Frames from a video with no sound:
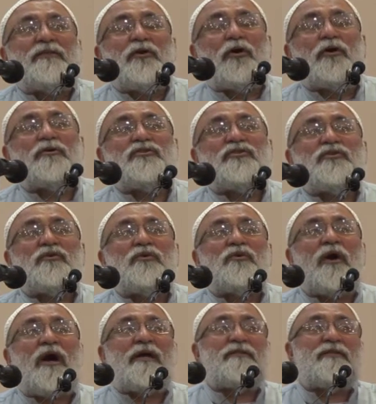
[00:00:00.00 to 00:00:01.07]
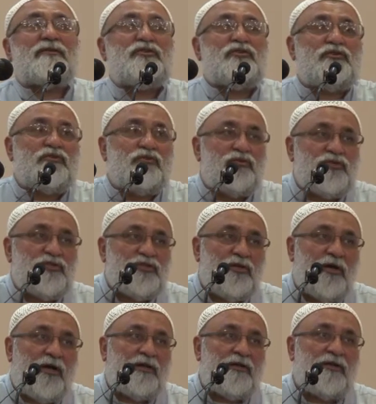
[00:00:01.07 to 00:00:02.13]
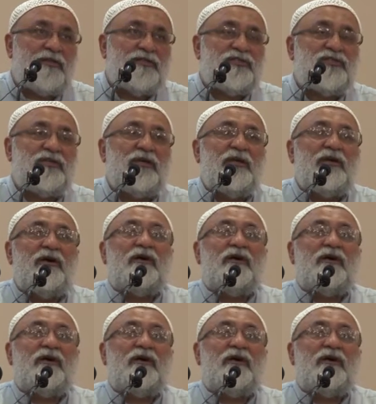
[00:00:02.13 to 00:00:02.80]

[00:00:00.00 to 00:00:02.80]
Those who are the true scholars